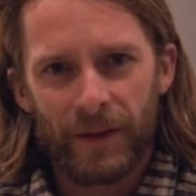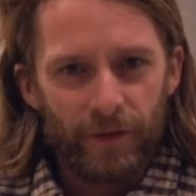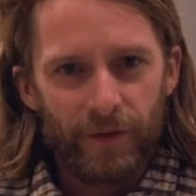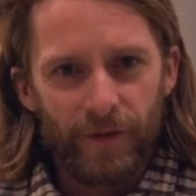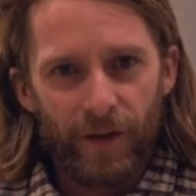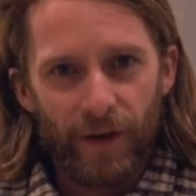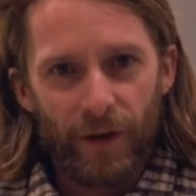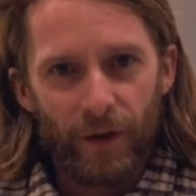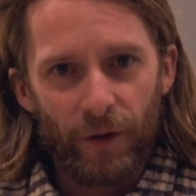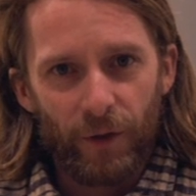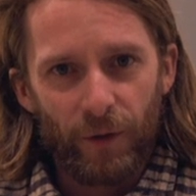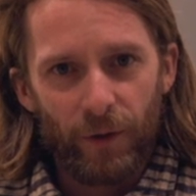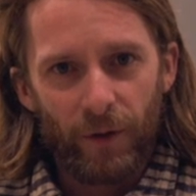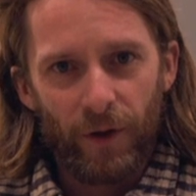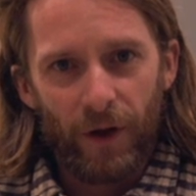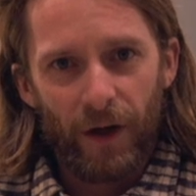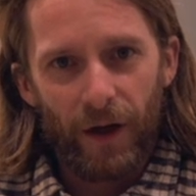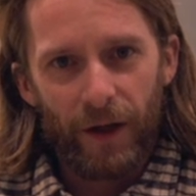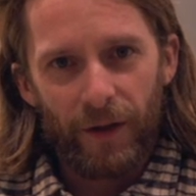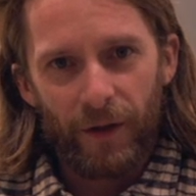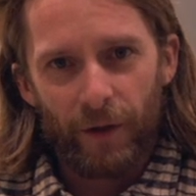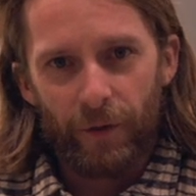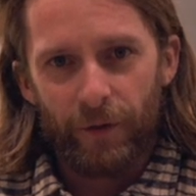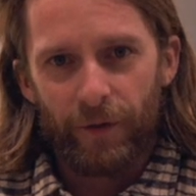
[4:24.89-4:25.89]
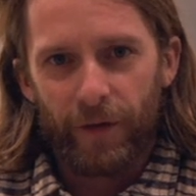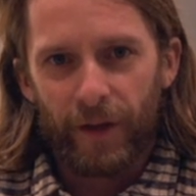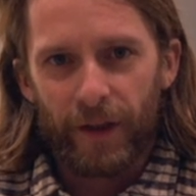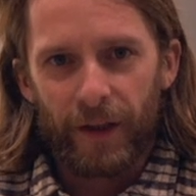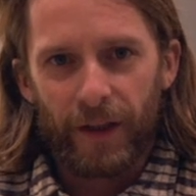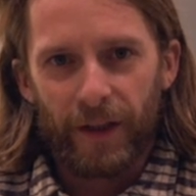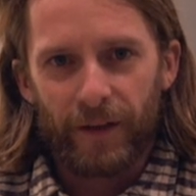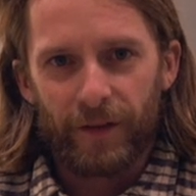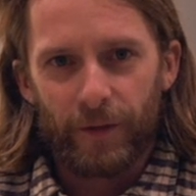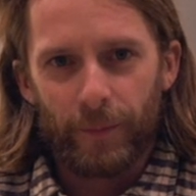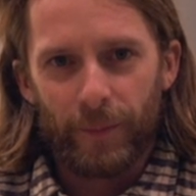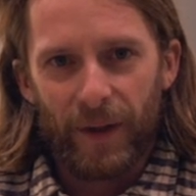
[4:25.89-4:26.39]
Still, I don't think
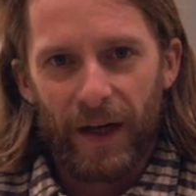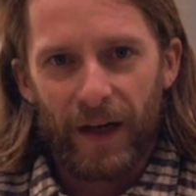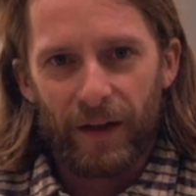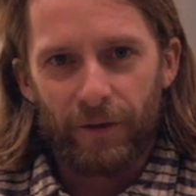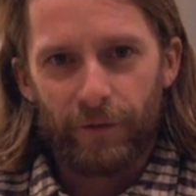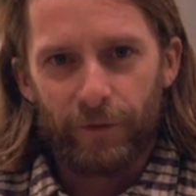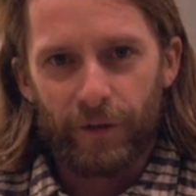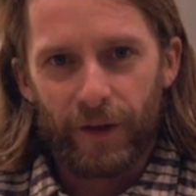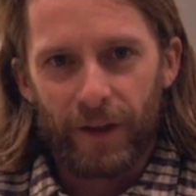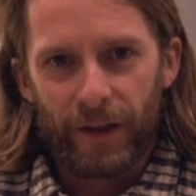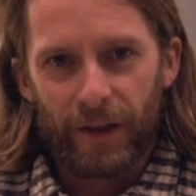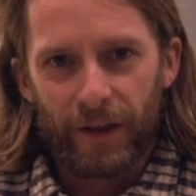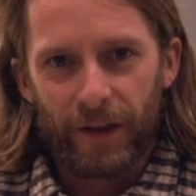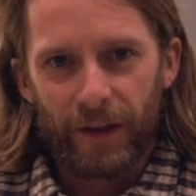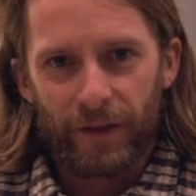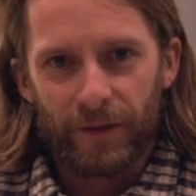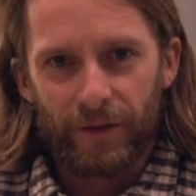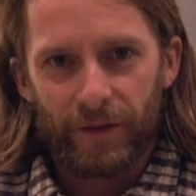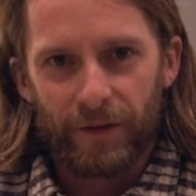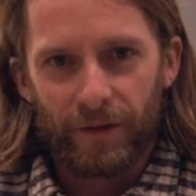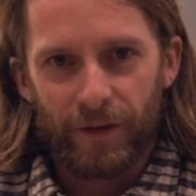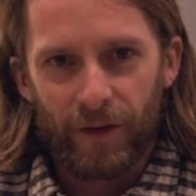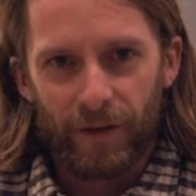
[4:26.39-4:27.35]
that's a bad figure,